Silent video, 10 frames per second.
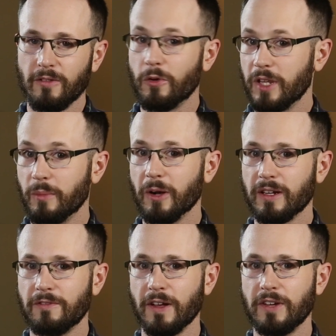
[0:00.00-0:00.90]
For the
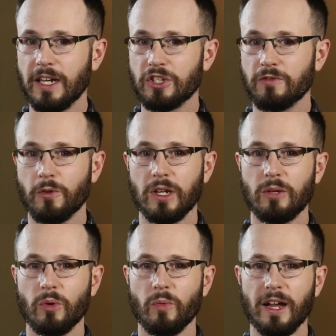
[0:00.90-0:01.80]
American Foundation for
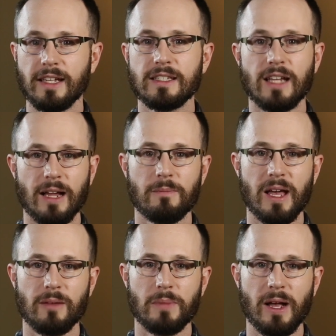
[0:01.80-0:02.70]
Equal Rights, I'm
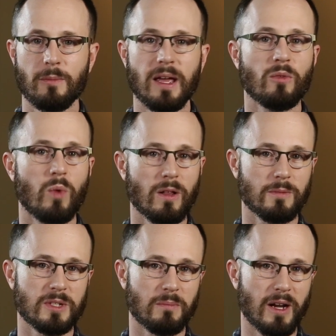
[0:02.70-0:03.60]
Matt Baum, and
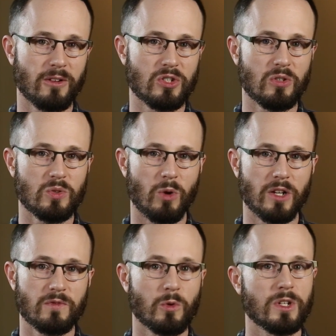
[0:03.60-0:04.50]
welcome to Marriage News
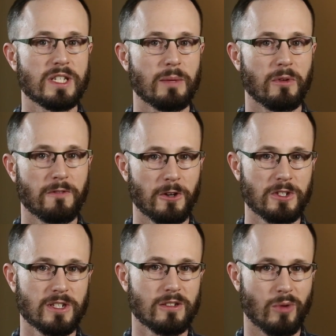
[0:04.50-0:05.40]
Watch for December
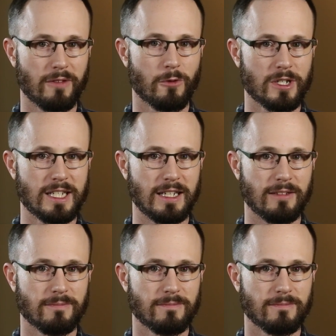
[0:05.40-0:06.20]
1st, 2014.